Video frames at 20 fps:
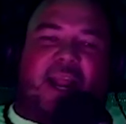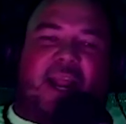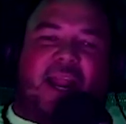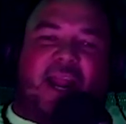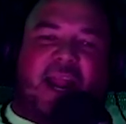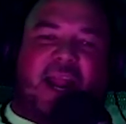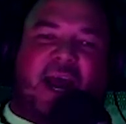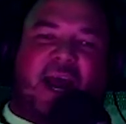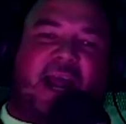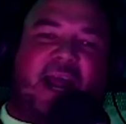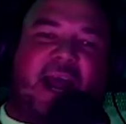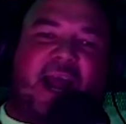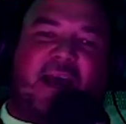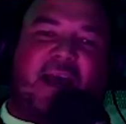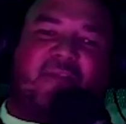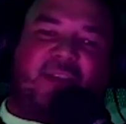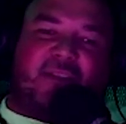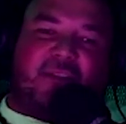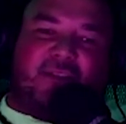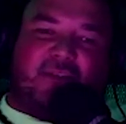And not
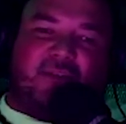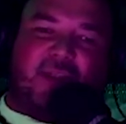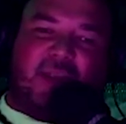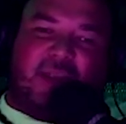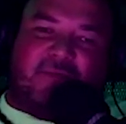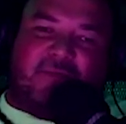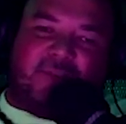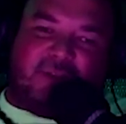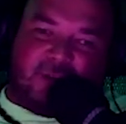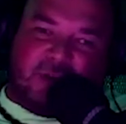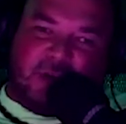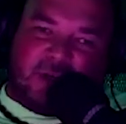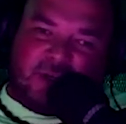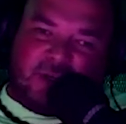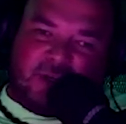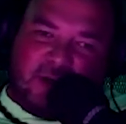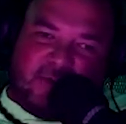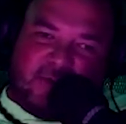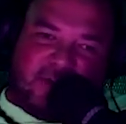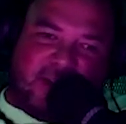having to do the
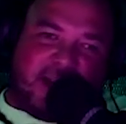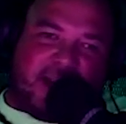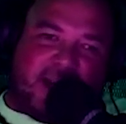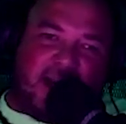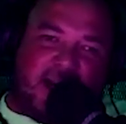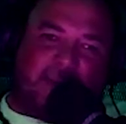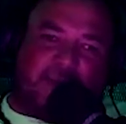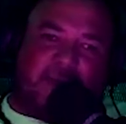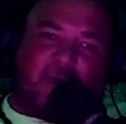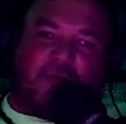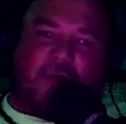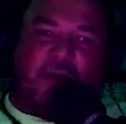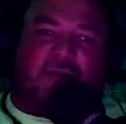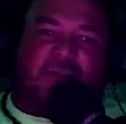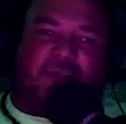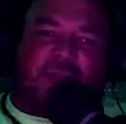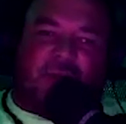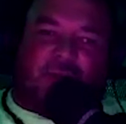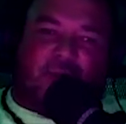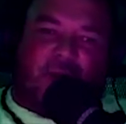infrastructure of digging up the
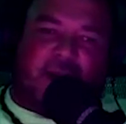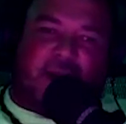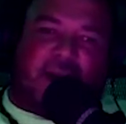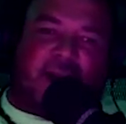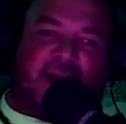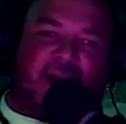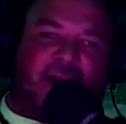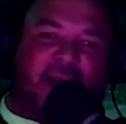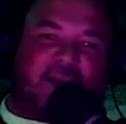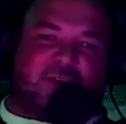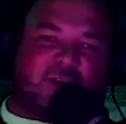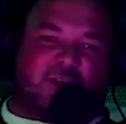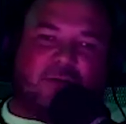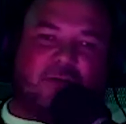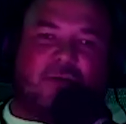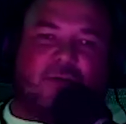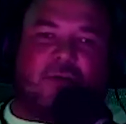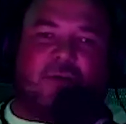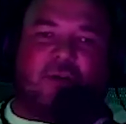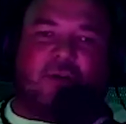grounds and running the electrical
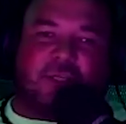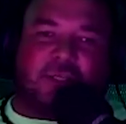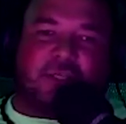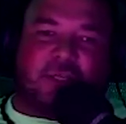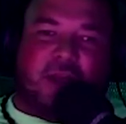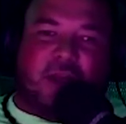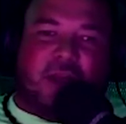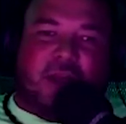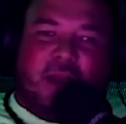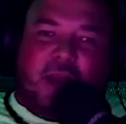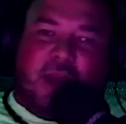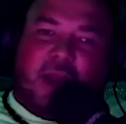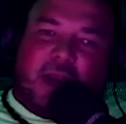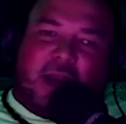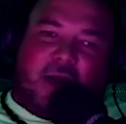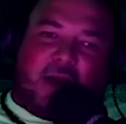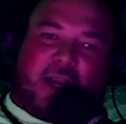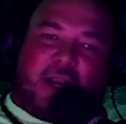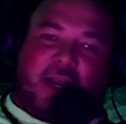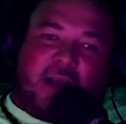cords.
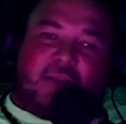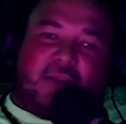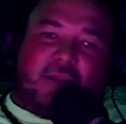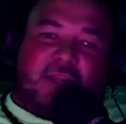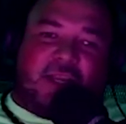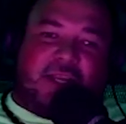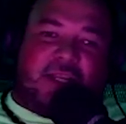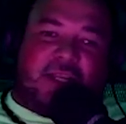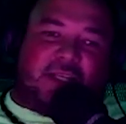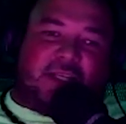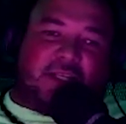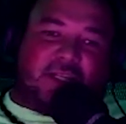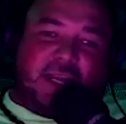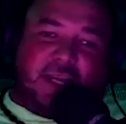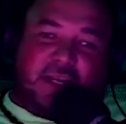Now, the other thing is